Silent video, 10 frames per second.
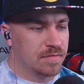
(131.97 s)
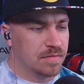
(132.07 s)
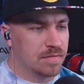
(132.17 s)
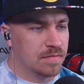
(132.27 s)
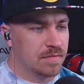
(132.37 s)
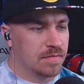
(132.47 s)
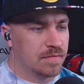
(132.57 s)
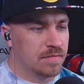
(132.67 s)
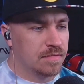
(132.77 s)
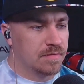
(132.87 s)

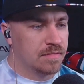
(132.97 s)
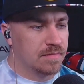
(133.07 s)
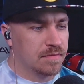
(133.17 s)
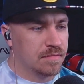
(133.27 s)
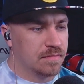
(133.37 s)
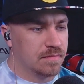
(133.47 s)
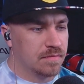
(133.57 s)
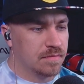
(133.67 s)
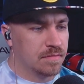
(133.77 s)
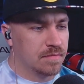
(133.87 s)

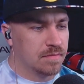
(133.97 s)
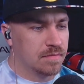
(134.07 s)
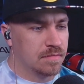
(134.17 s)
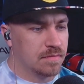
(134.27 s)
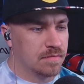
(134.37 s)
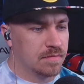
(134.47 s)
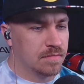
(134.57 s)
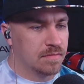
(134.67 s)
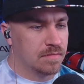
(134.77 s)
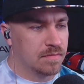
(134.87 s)

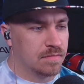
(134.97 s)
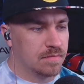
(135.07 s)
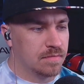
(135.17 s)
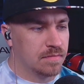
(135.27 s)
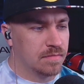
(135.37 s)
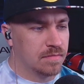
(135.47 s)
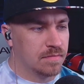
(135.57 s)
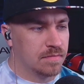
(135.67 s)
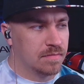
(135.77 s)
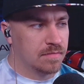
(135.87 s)

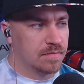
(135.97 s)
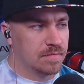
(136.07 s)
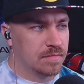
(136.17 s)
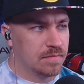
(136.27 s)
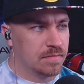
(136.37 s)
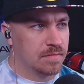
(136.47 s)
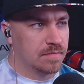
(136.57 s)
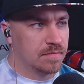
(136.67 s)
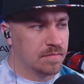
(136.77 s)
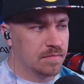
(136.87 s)

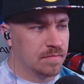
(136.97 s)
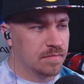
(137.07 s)
(no one is talking)